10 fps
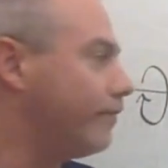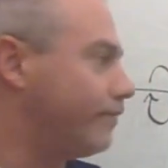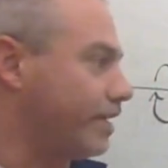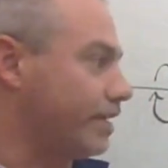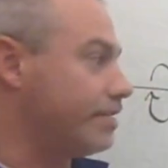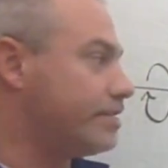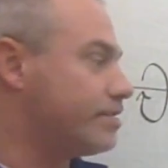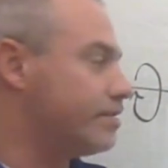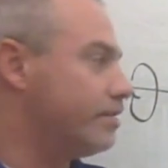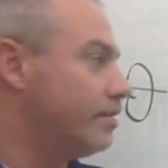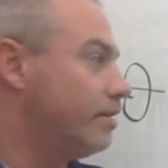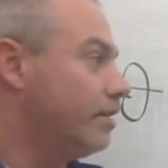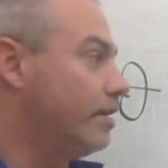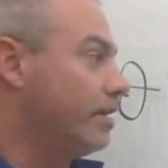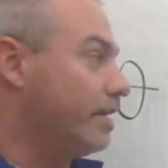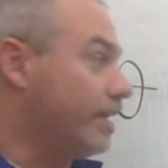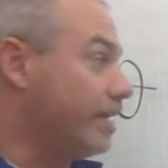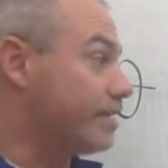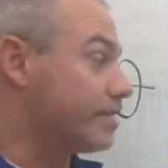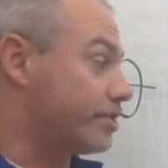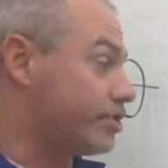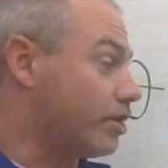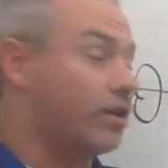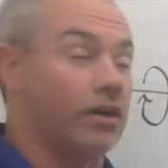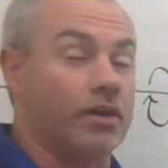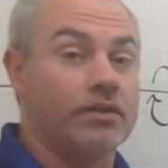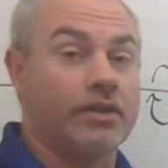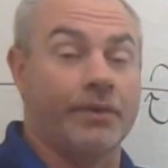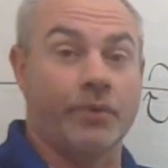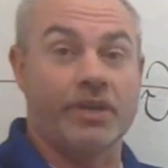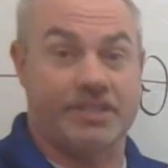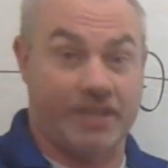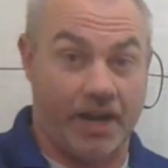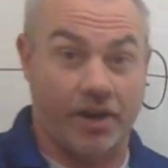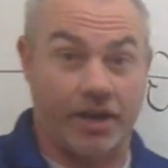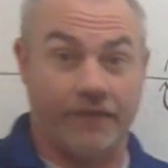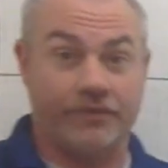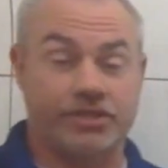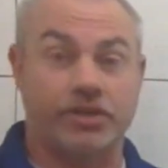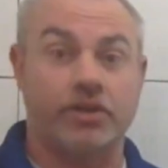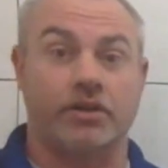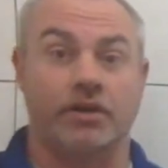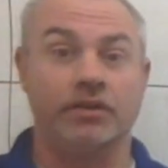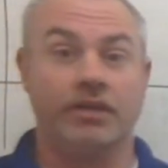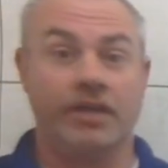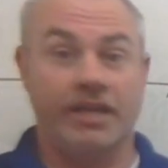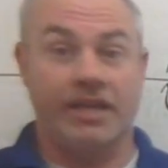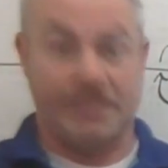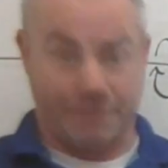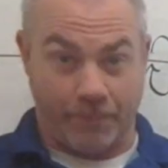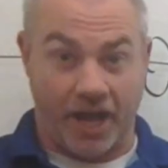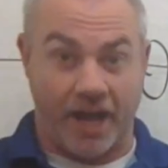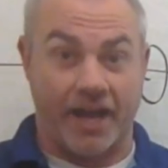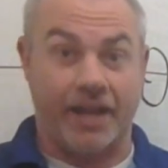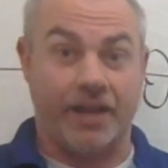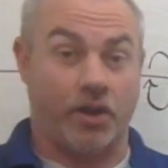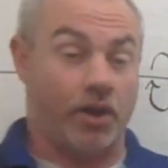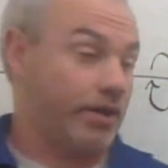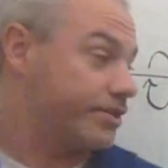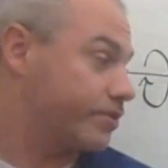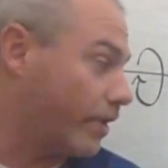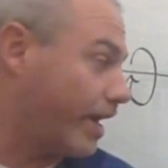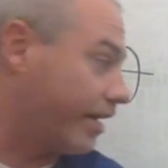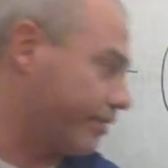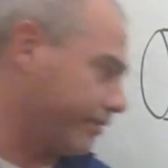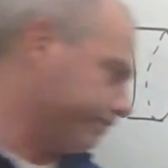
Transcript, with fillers: of these is a circle. And what's the area of a circle? It's pi r squared.